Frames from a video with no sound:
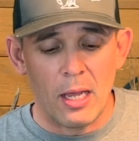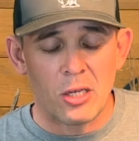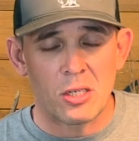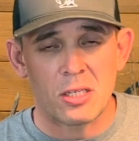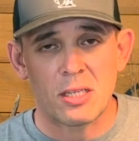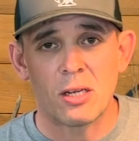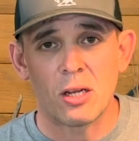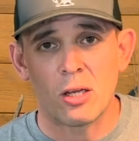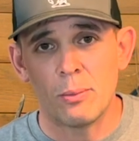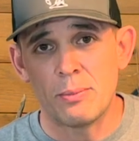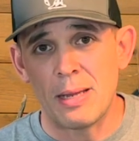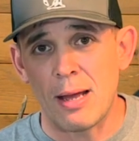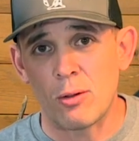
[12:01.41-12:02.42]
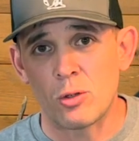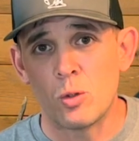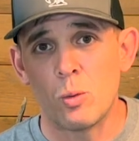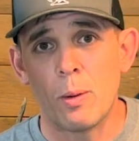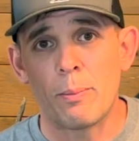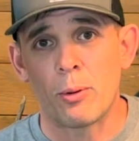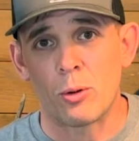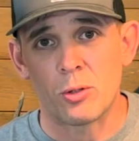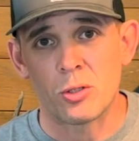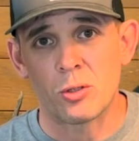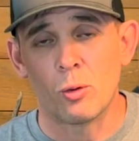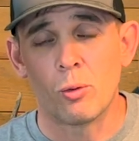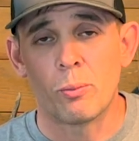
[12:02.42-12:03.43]
It's just going to come down to a
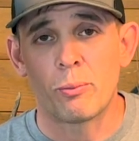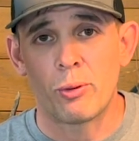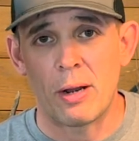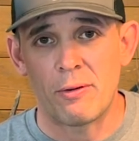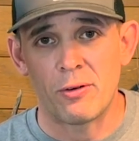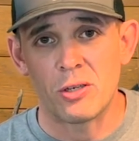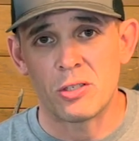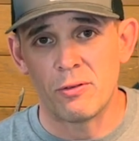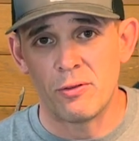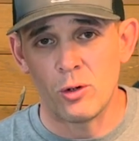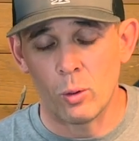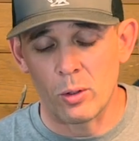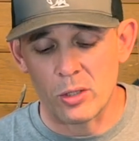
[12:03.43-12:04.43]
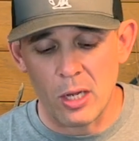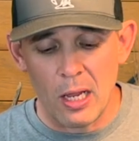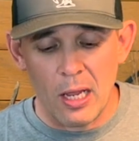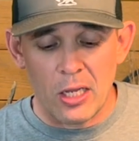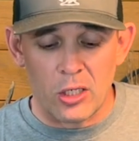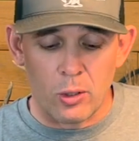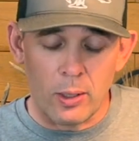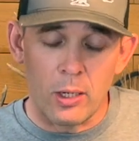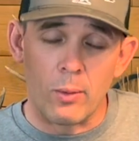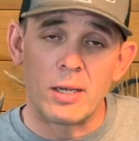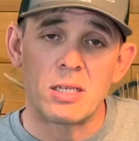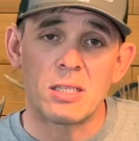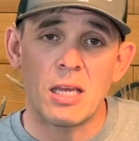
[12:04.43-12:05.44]
personal preference of yours. So
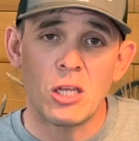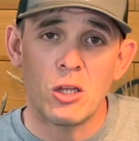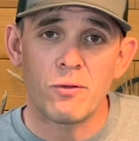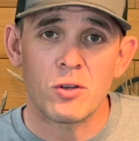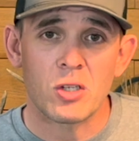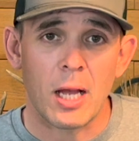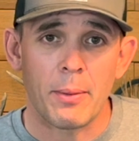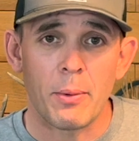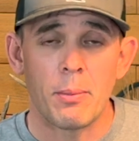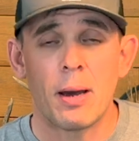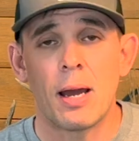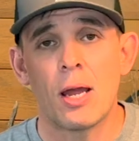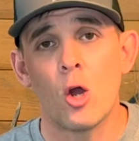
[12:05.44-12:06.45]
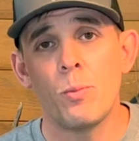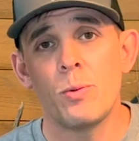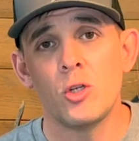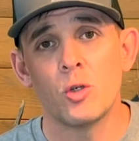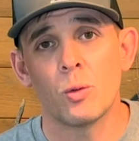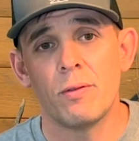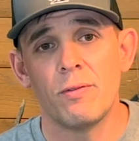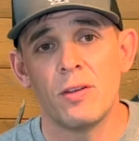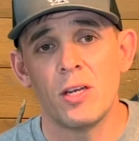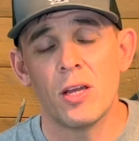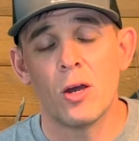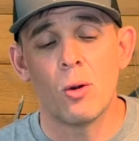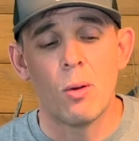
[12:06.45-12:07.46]
anyways, thank you for stopping by. I hope you enjoyed the
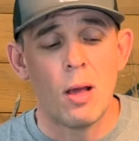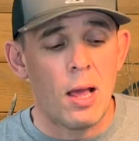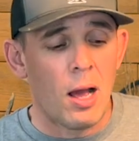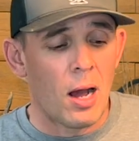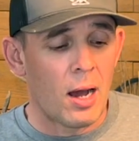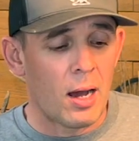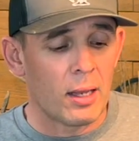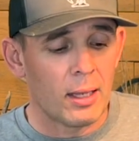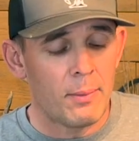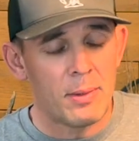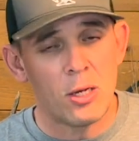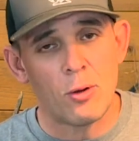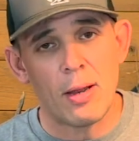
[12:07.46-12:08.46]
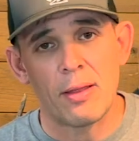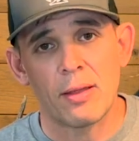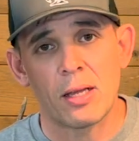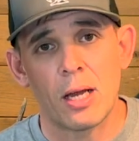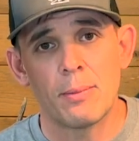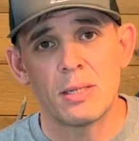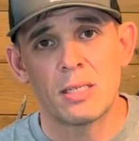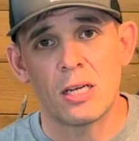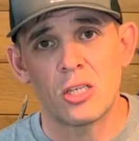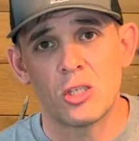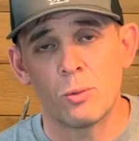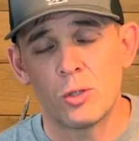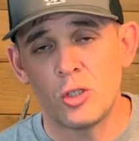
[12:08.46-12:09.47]
video. Let me know down in the comment
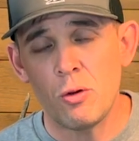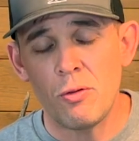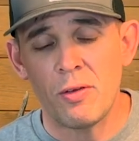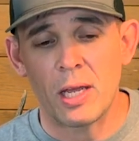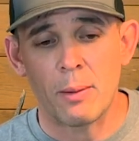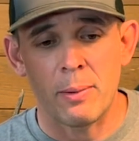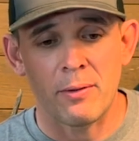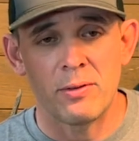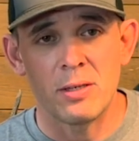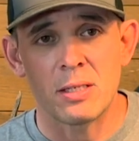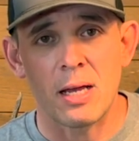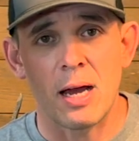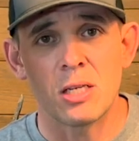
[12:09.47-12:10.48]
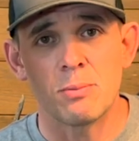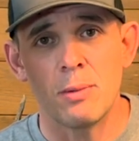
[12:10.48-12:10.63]
section what you think about these guys.